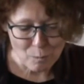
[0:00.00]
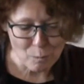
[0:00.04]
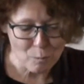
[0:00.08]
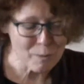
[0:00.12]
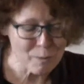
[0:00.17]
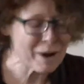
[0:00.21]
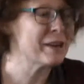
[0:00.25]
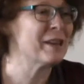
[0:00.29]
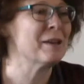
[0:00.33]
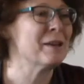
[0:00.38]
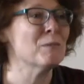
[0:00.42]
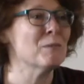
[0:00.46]

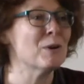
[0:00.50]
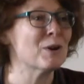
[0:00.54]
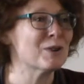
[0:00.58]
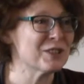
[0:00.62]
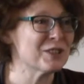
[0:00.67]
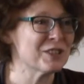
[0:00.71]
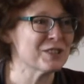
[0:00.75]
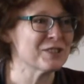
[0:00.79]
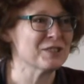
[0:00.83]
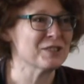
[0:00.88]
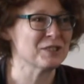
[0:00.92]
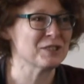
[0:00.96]
when
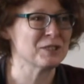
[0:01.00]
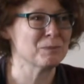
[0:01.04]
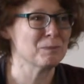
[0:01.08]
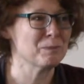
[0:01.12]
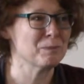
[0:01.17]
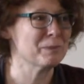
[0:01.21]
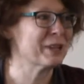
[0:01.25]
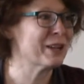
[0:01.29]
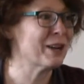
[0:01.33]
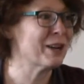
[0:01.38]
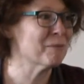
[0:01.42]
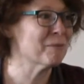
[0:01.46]
emotions
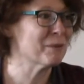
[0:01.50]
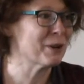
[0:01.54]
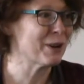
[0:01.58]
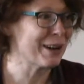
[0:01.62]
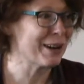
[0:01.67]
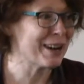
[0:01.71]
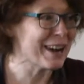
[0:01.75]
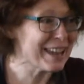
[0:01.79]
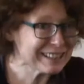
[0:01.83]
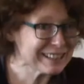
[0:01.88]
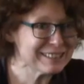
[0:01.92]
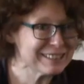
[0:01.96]
become
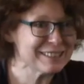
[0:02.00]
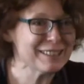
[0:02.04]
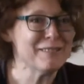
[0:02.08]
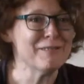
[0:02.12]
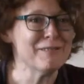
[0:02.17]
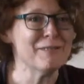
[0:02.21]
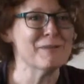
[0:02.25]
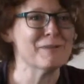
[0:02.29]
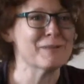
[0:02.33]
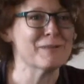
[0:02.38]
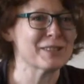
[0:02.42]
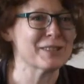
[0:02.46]

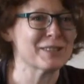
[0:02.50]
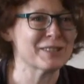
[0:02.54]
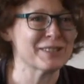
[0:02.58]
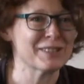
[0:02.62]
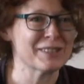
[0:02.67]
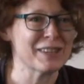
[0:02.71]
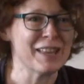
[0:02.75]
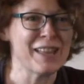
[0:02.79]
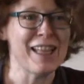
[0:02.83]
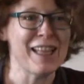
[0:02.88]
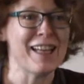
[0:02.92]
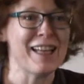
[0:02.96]
collective,
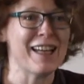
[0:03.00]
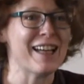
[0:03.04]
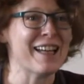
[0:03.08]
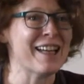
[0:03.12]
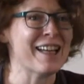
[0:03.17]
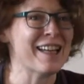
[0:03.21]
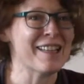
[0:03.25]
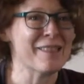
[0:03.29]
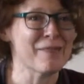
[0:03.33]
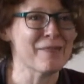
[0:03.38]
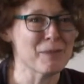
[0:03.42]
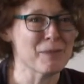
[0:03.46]
which
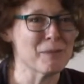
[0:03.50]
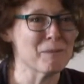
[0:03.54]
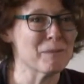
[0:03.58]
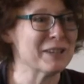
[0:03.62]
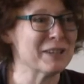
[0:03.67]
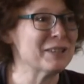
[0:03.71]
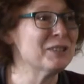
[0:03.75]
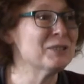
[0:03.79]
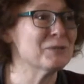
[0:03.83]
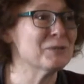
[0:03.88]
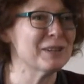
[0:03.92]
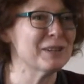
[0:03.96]
the
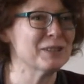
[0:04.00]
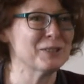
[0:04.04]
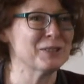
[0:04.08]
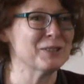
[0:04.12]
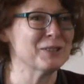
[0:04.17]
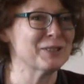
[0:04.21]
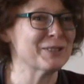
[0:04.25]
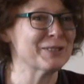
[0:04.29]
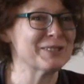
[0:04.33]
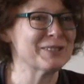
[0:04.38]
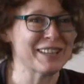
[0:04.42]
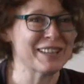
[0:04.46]
best way to
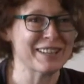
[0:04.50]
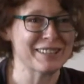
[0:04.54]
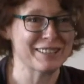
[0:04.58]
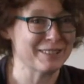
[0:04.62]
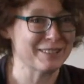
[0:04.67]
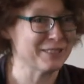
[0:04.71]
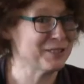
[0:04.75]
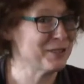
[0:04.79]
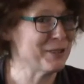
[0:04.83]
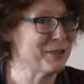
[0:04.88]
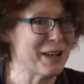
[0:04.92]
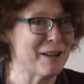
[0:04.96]
do that
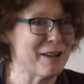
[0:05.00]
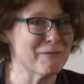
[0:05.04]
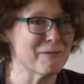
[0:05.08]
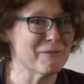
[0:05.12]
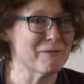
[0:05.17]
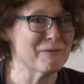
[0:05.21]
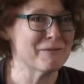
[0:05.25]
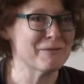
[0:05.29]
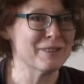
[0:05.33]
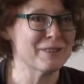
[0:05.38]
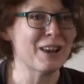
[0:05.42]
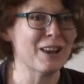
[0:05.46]
is to have a
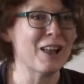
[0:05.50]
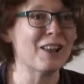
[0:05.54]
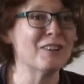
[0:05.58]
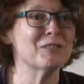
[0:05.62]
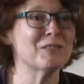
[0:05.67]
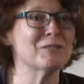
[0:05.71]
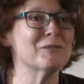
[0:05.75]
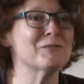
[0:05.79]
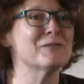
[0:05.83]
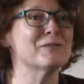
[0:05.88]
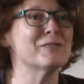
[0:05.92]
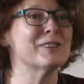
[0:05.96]

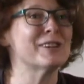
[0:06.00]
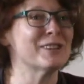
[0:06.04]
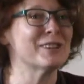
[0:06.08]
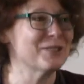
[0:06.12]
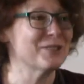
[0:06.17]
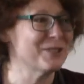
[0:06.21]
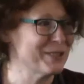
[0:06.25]
philosopher